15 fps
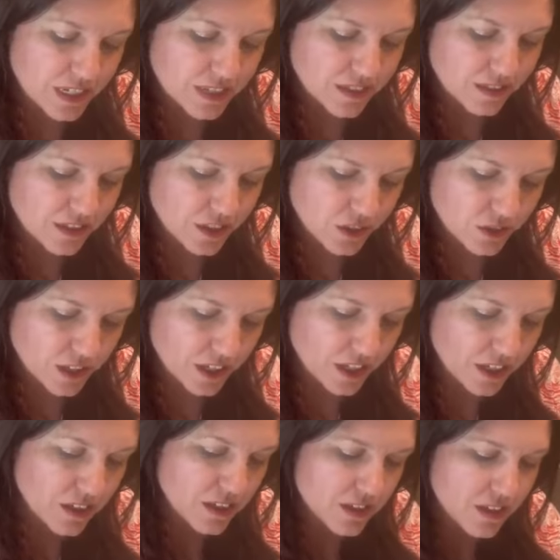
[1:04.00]
is
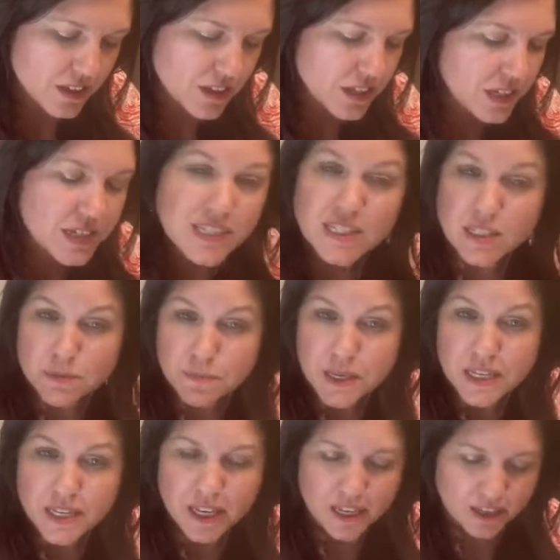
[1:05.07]
literally
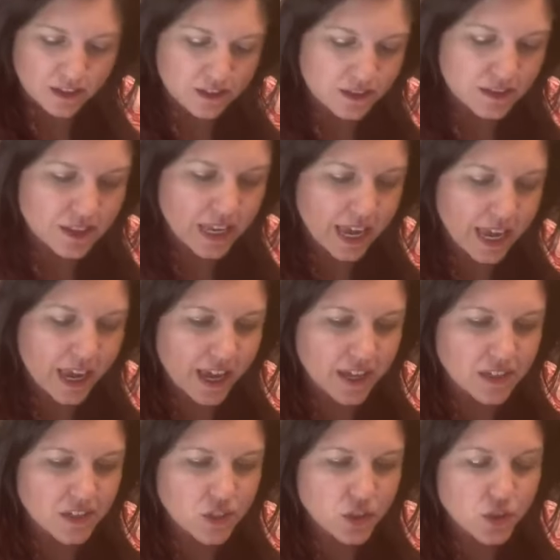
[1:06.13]
speaking
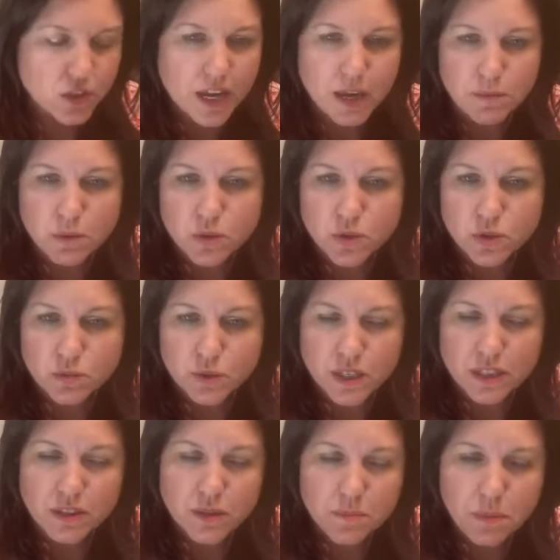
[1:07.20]
and you're able to
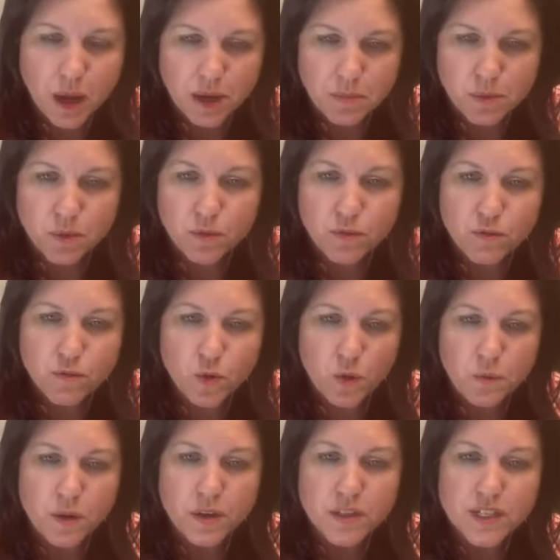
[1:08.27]
read the Bible
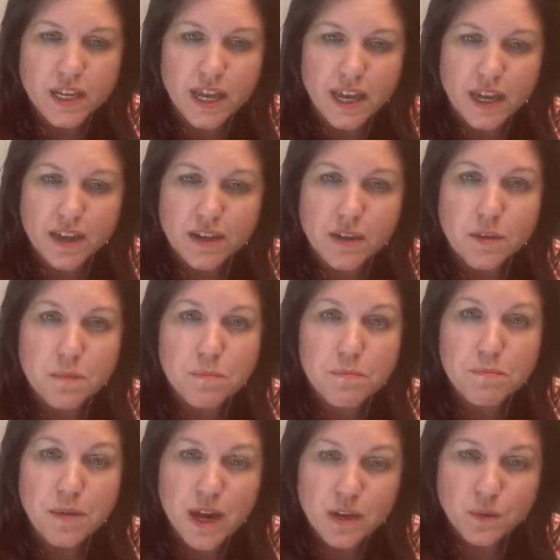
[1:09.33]
forward and
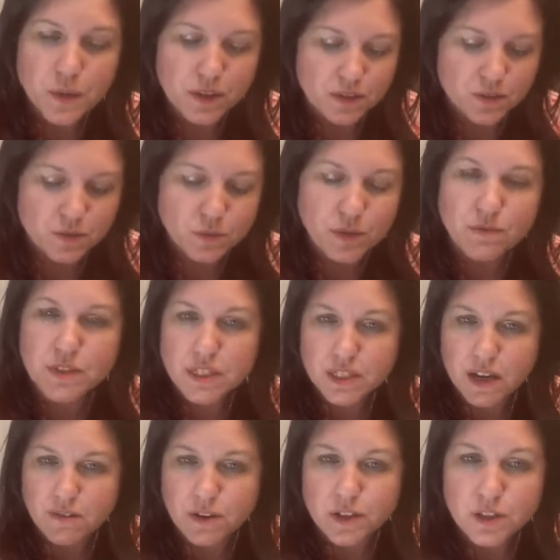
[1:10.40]
backward. We've
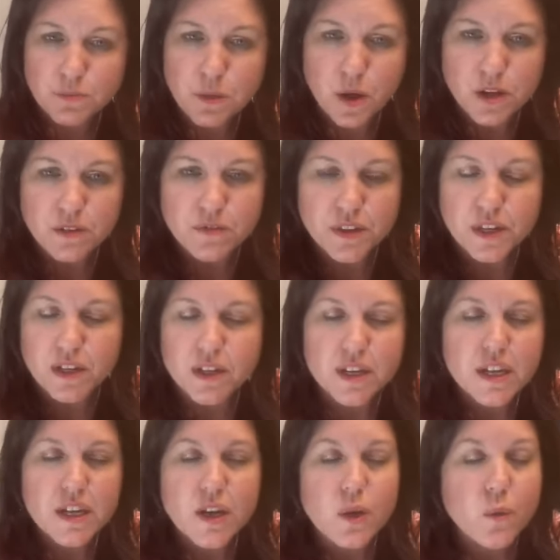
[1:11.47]
discovered it's part of the
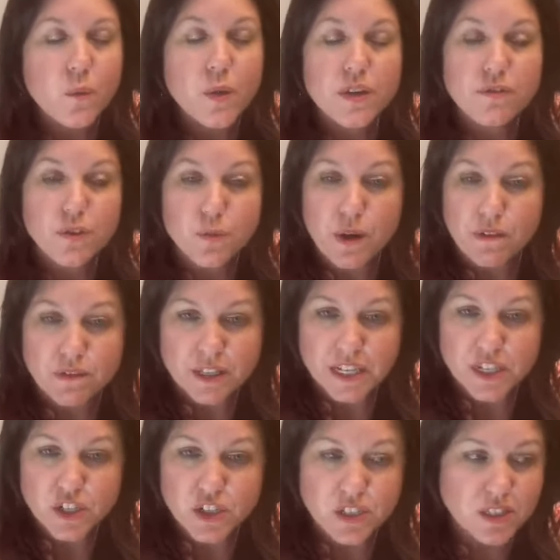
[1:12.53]
one of the
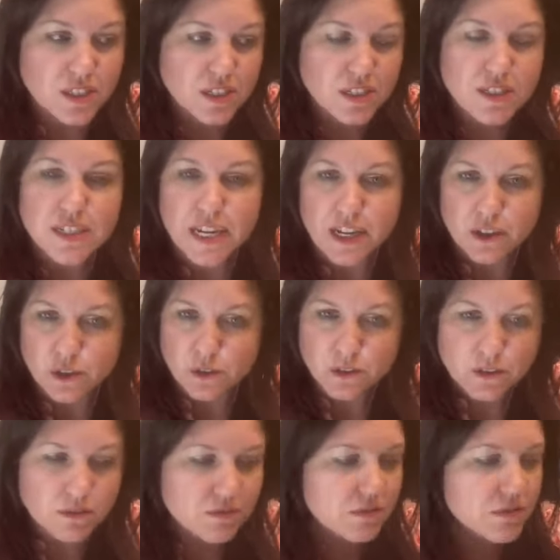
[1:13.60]
revelations in
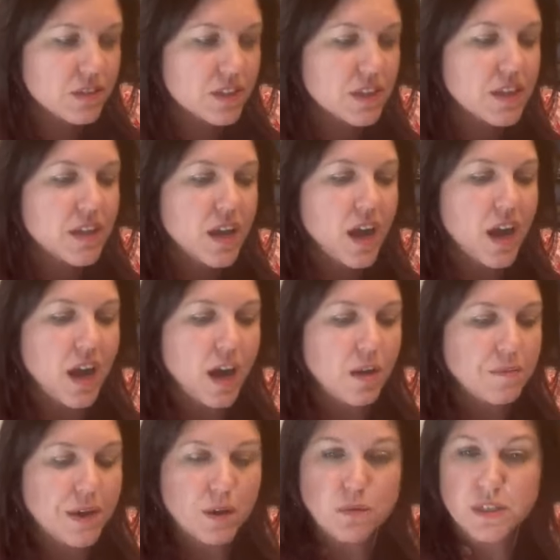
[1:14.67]
Daniel
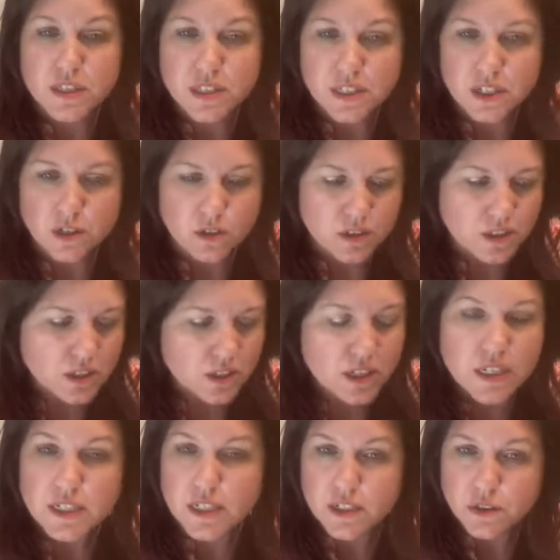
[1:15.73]
um, that was sealed
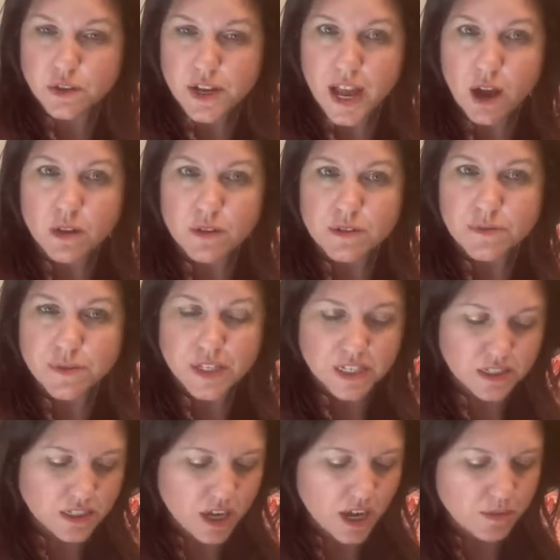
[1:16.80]
until now, the
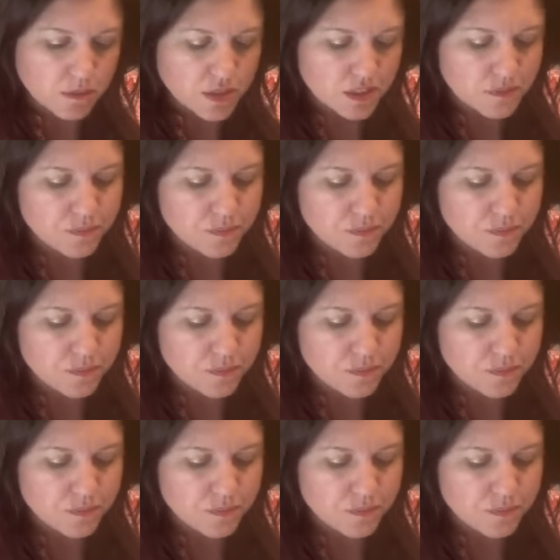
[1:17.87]
end times.